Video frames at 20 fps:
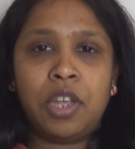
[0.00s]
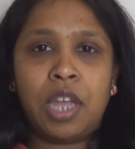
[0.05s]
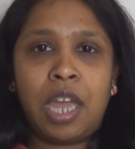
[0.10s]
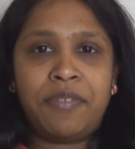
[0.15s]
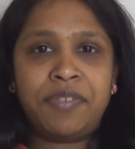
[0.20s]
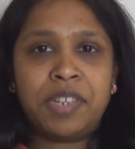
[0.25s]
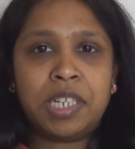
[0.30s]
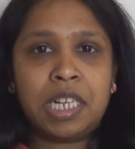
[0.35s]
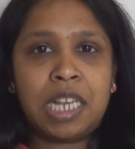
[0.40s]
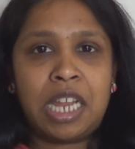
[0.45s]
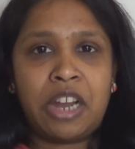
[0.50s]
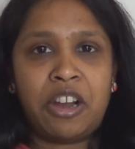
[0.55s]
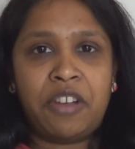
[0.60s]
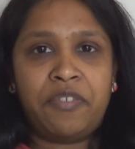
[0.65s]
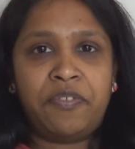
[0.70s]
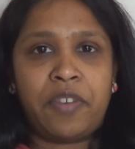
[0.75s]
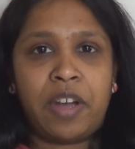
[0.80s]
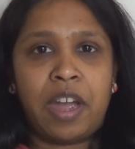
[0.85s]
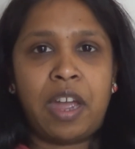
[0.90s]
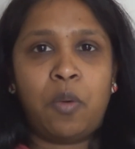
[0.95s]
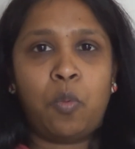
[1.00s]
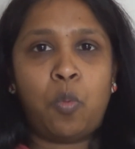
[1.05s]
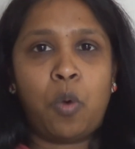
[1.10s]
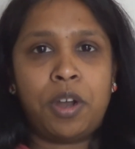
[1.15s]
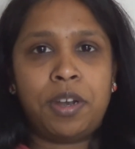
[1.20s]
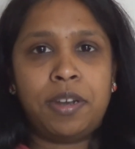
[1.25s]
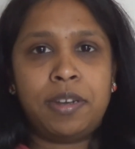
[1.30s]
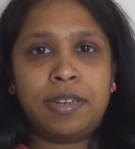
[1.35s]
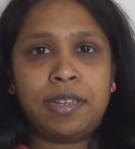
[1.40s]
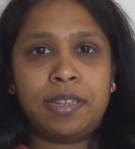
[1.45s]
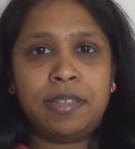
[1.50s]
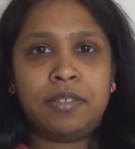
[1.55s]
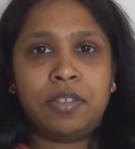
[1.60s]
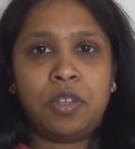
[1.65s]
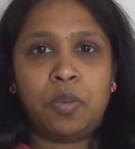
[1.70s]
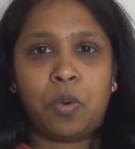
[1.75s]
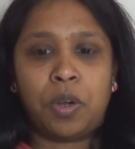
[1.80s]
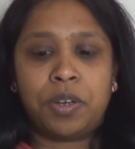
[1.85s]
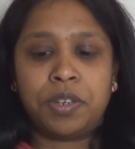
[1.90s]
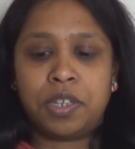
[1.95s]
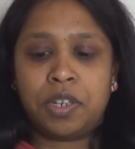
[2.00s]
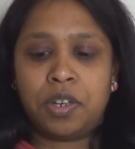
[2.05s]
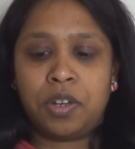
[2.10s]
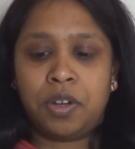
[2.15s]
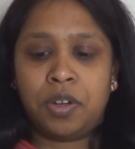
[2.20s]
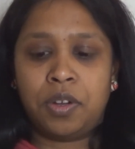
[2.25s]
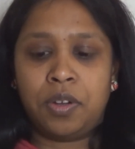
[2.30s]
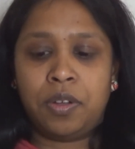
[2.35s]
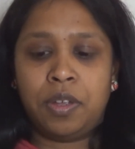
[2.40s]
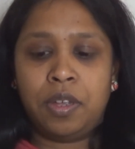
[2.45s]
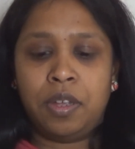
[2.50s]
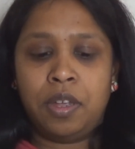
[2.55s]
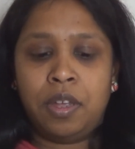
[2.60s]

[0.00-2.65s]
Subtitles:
you have to clarify what it is you want to know,